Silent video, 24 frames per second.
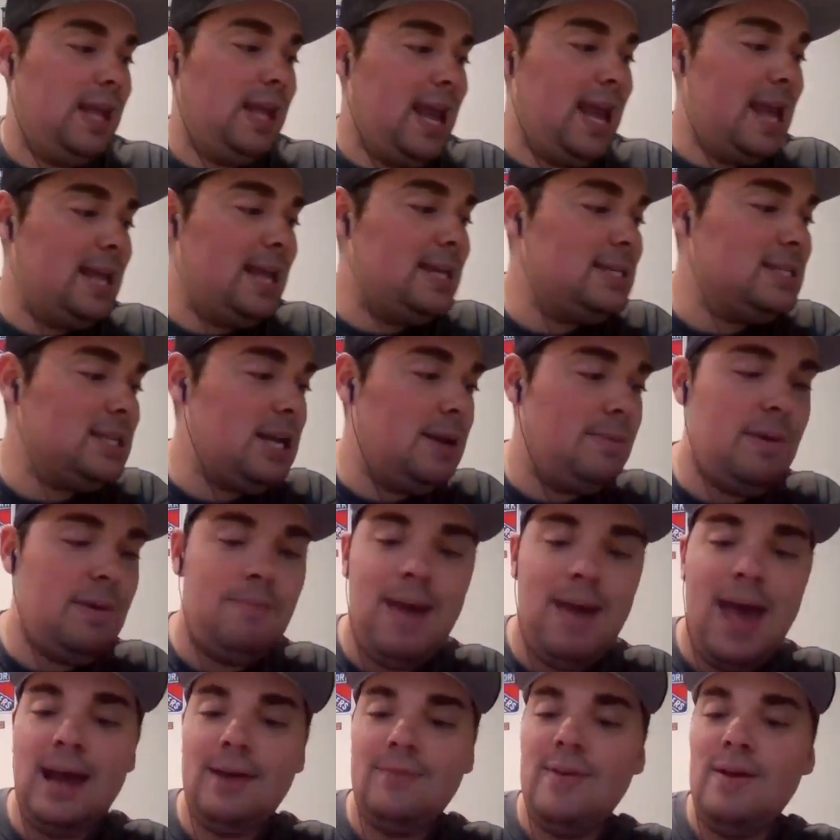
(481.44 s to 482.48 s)
when the Yankees
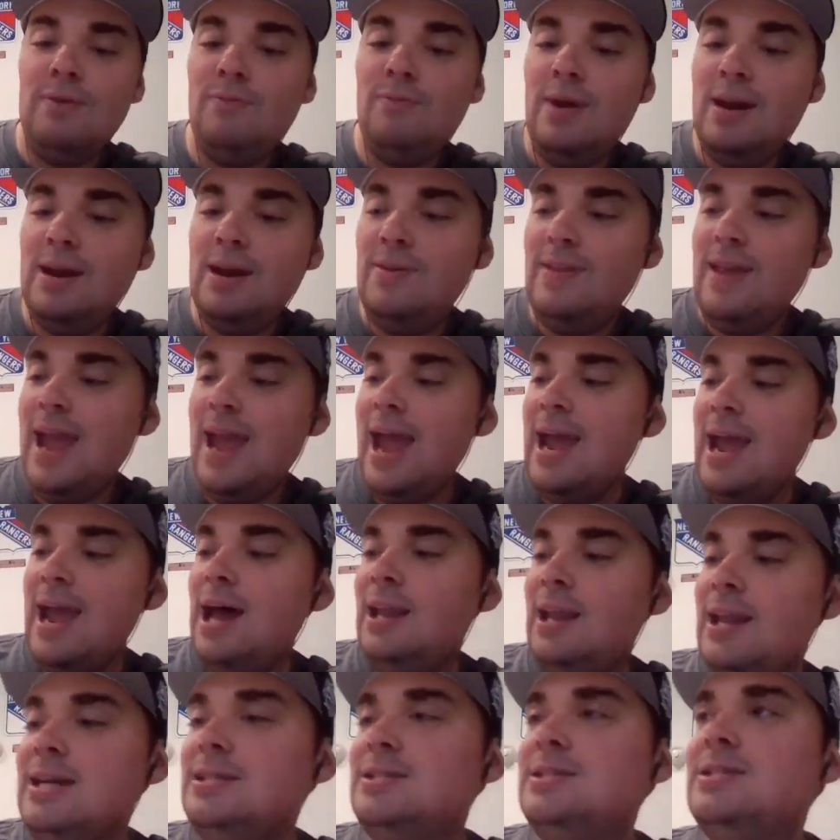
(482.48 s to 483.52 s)
coming back and then winning the
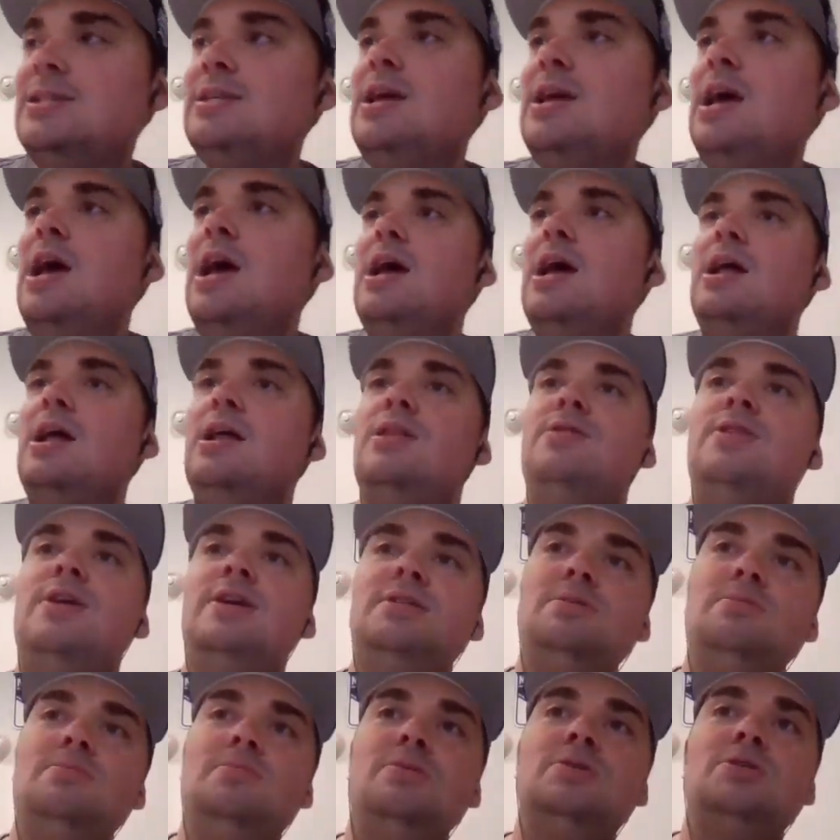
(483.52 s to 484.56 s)
AL East,
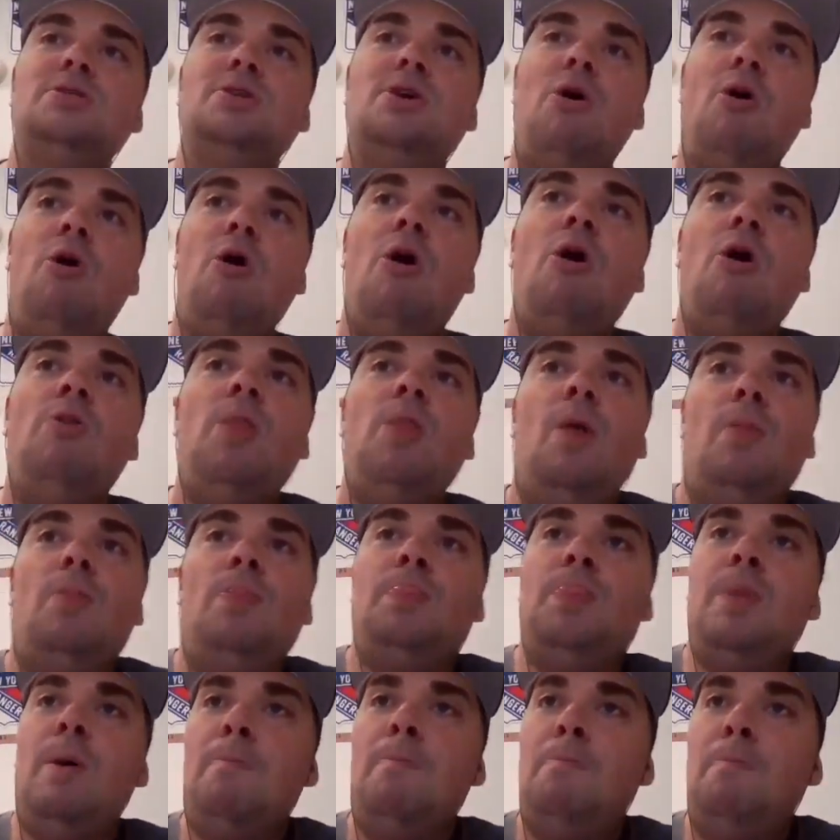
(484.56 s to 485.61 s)
this was called
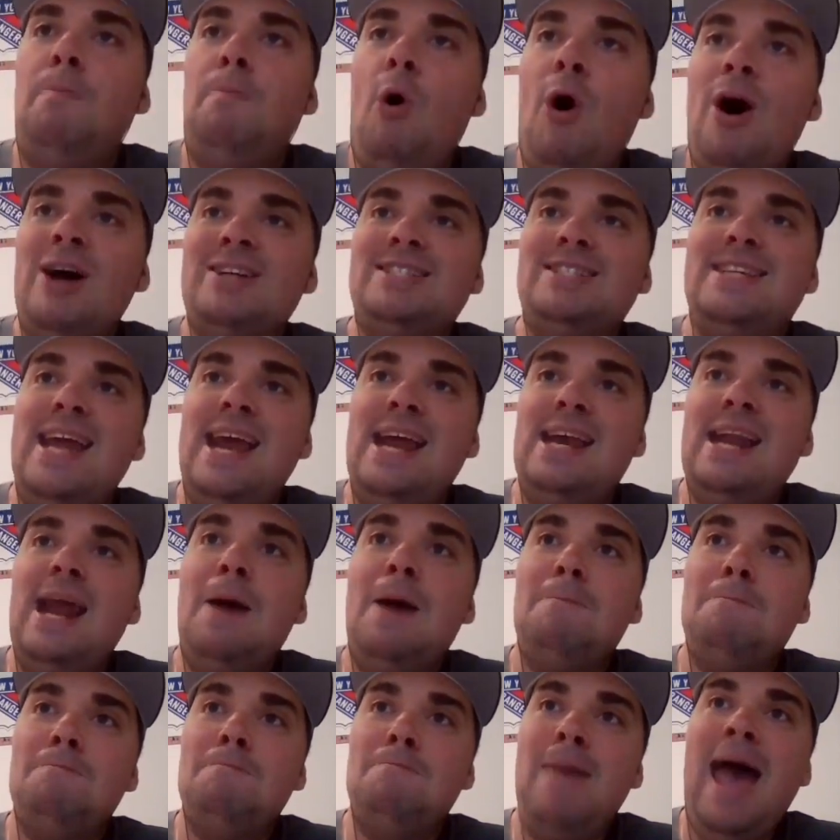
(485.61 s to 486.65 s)
the
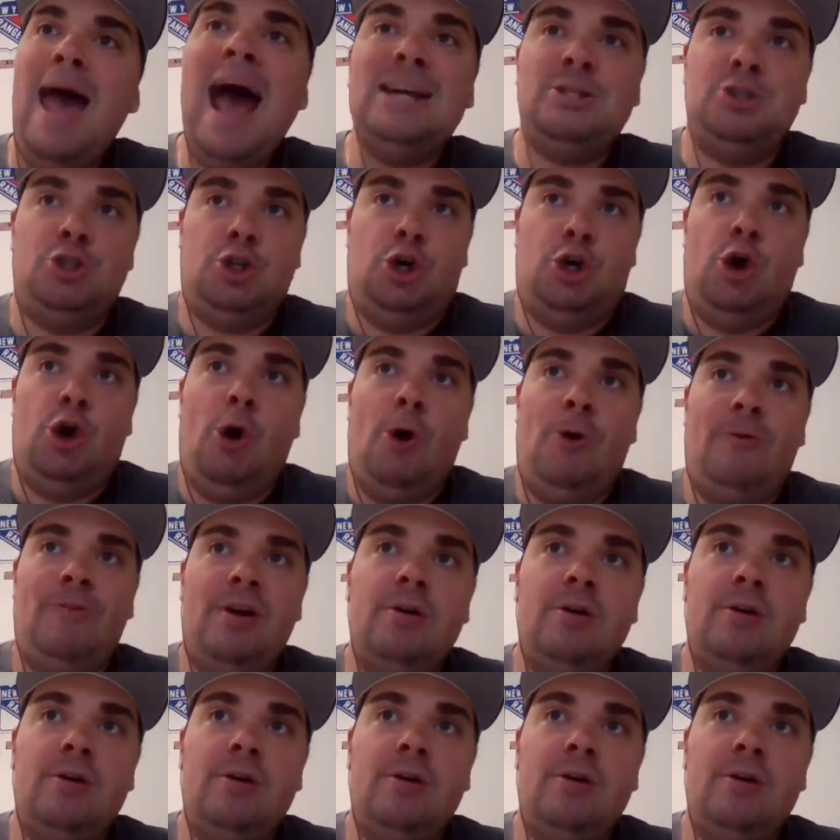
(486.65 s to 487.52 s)
Boston Massacre.